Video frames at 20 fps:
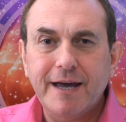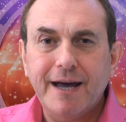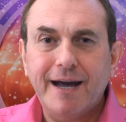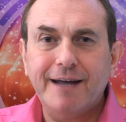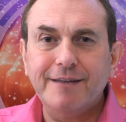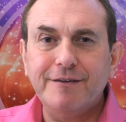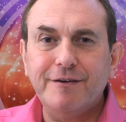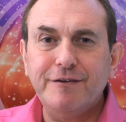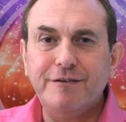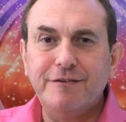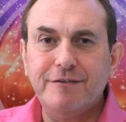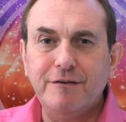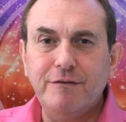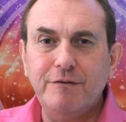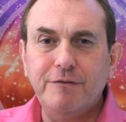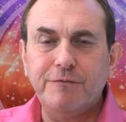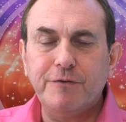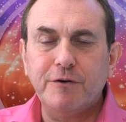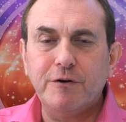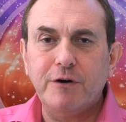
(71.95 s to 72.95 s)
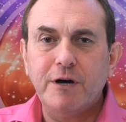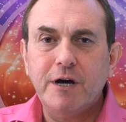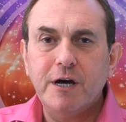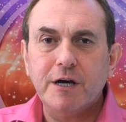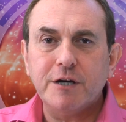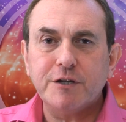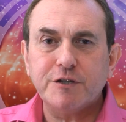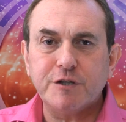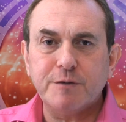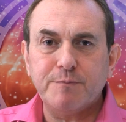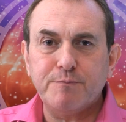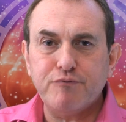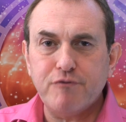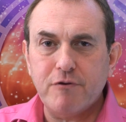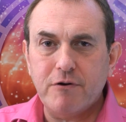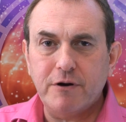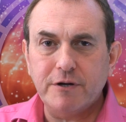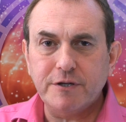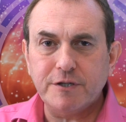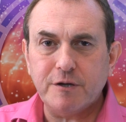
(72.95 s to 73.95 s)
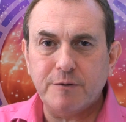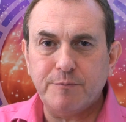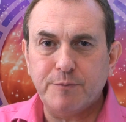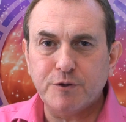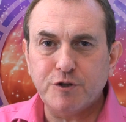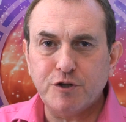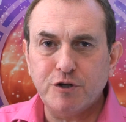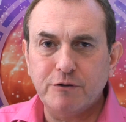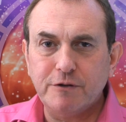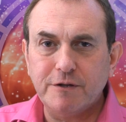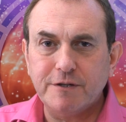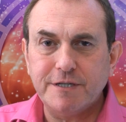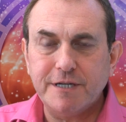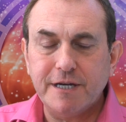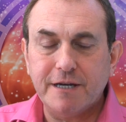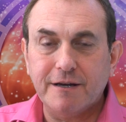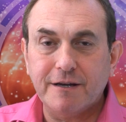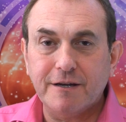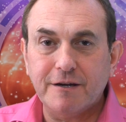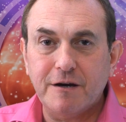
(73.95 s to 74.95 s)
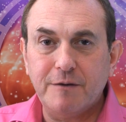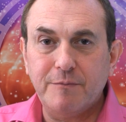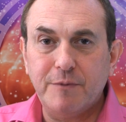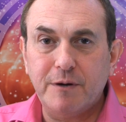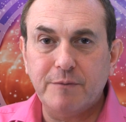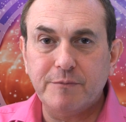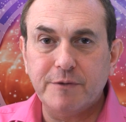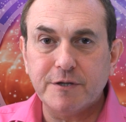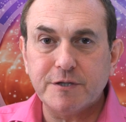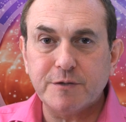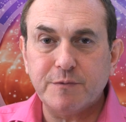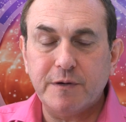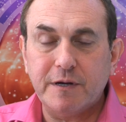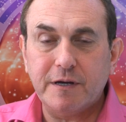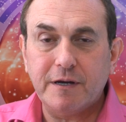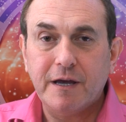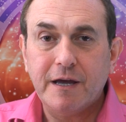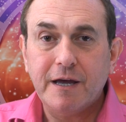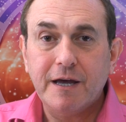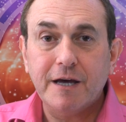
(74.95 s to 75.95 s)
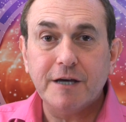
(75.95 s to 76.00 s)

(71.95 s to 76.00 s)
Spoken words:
And I do feel a surprise opportunity can come up this week,